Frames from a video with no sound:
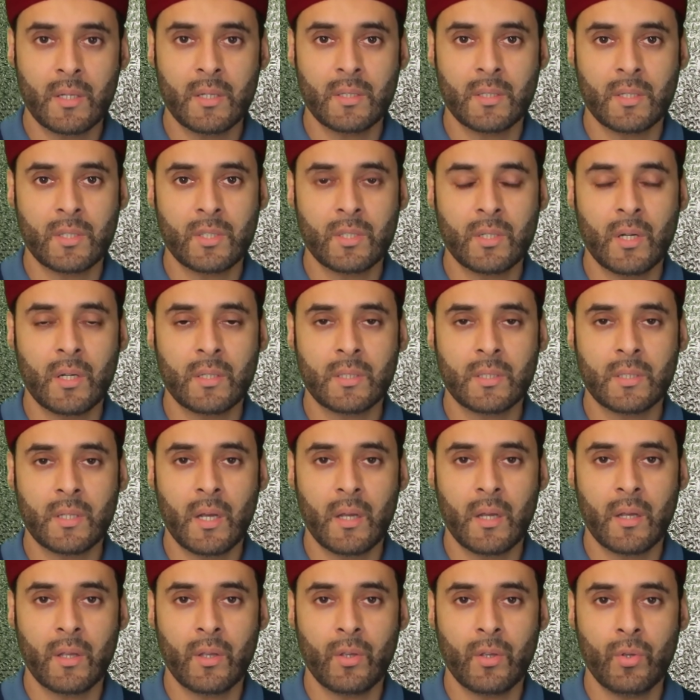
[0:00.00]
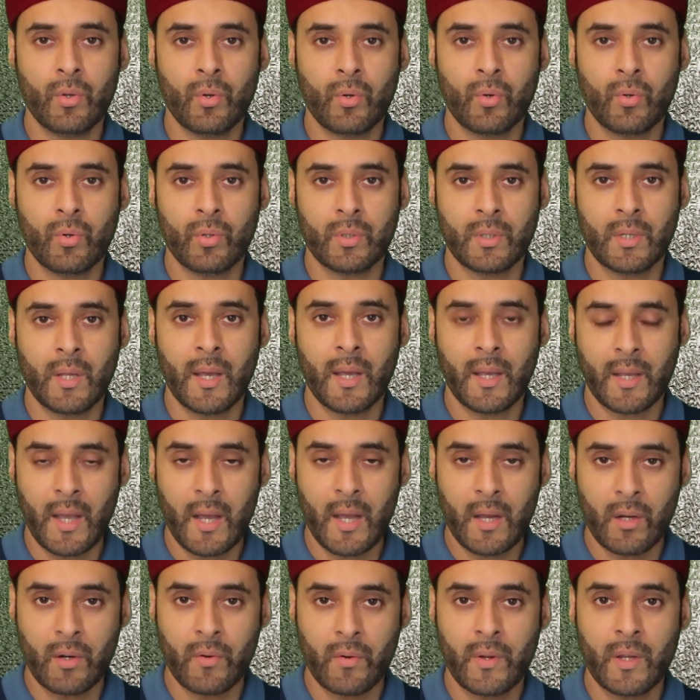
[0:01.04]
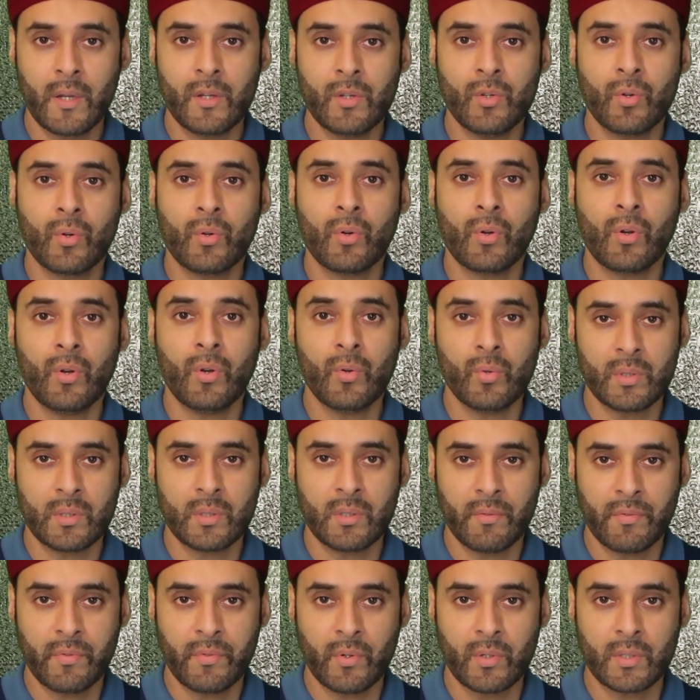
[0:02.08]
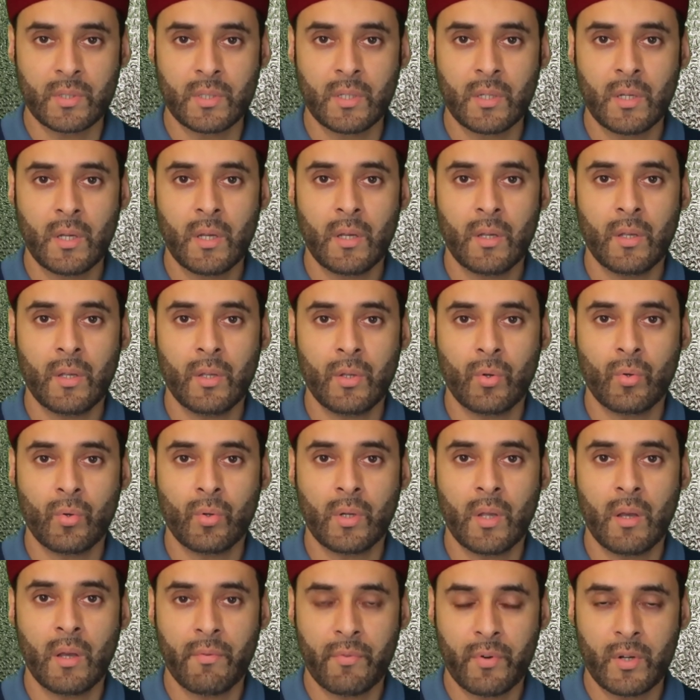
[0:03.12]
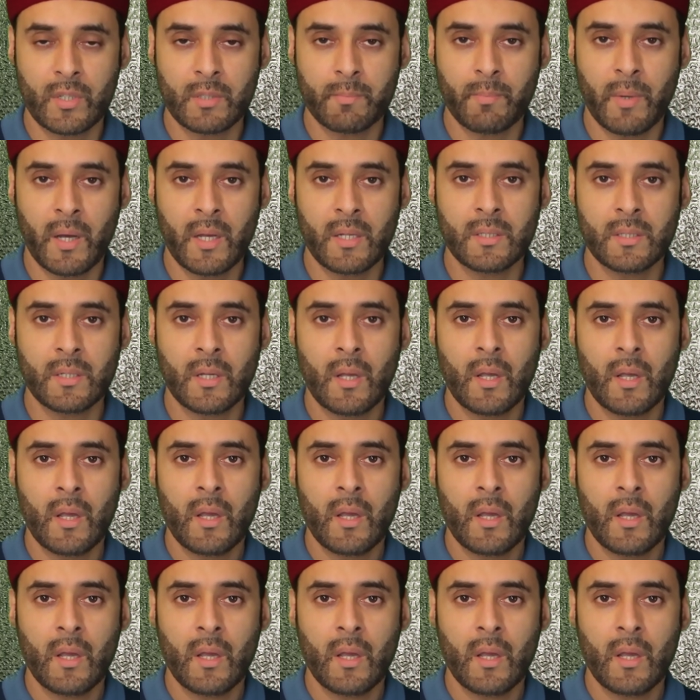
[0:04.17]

there's a chance that you could get gangrene, you could lose the foot, you could get frostbite,